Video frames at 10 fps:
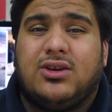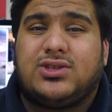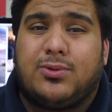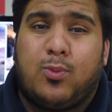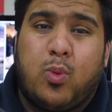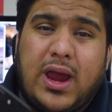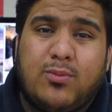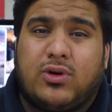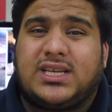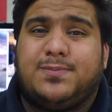those are way
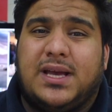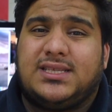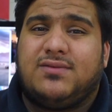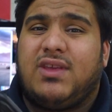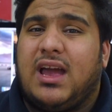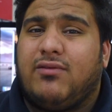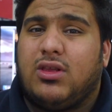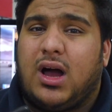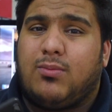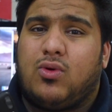more expensive. They have a
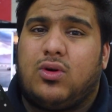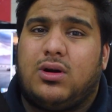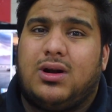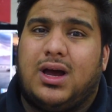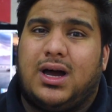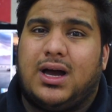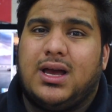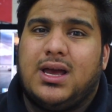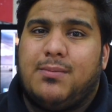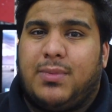lot more
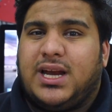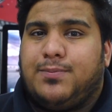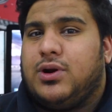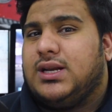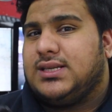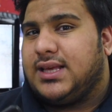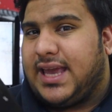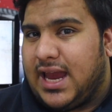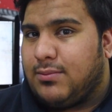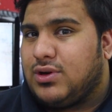money put into the
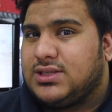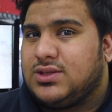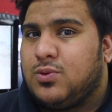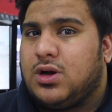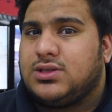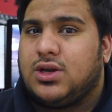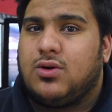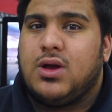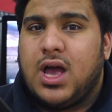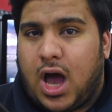cameras as well,
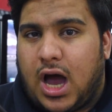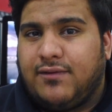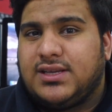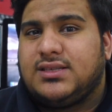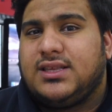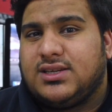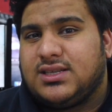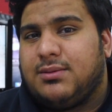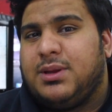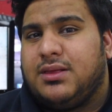so obviously
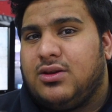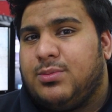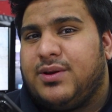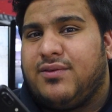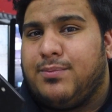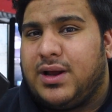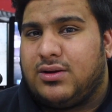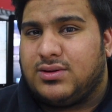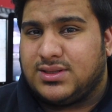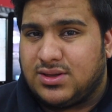there's going to be a little bit of a
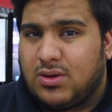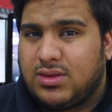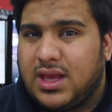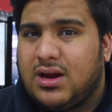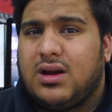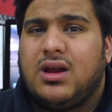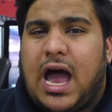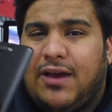better result there.